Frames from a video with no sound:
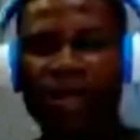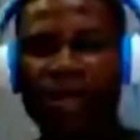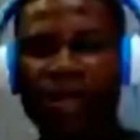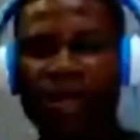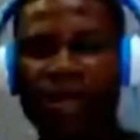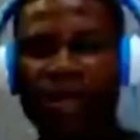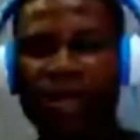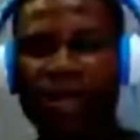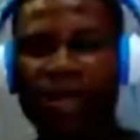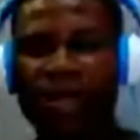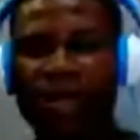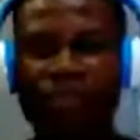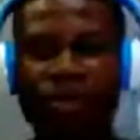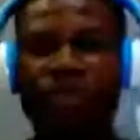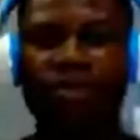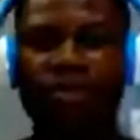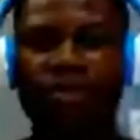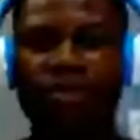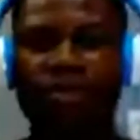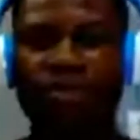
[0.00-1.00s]

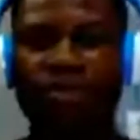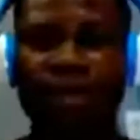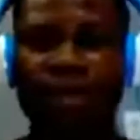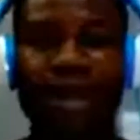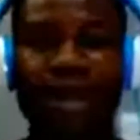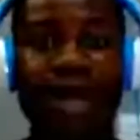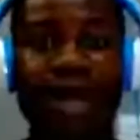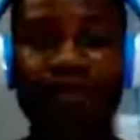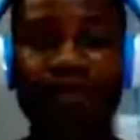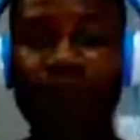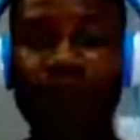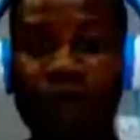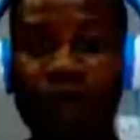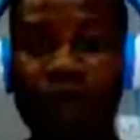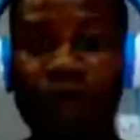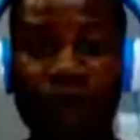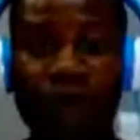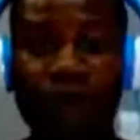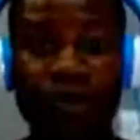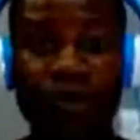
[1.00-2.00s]
people around
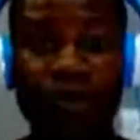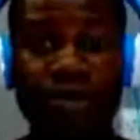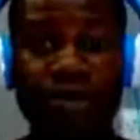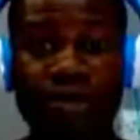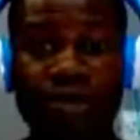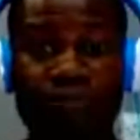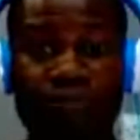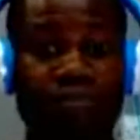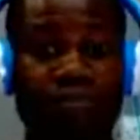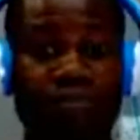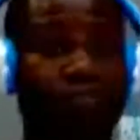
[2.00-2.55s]
the world